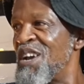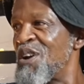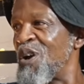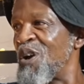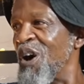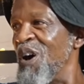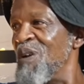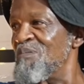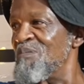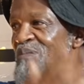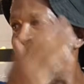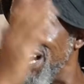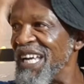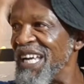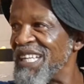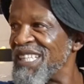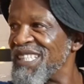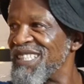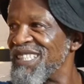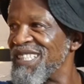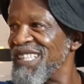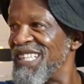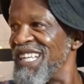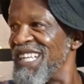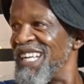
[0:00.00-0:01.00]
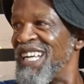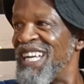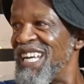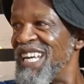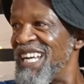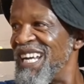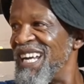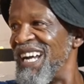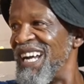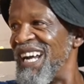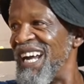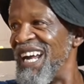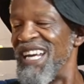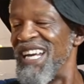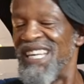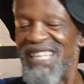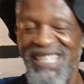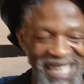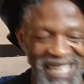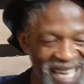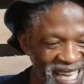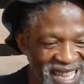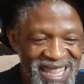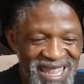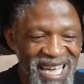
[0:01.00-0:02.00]
combat.
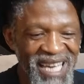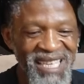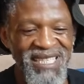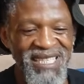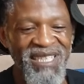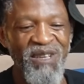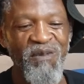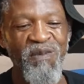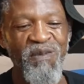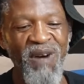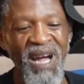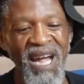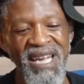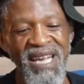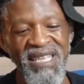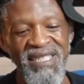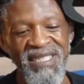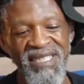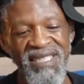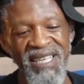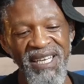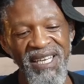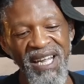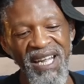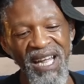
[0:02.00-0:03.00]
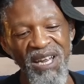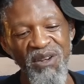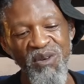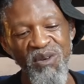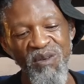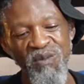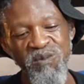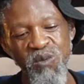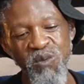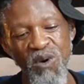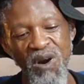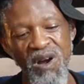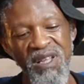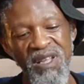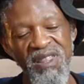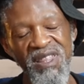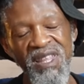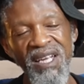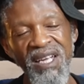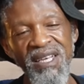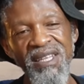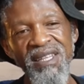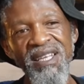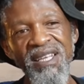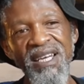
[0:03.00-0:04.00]
And that defines the kind of work
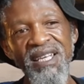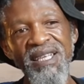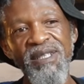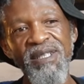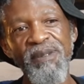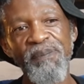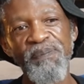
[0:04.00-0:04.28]
that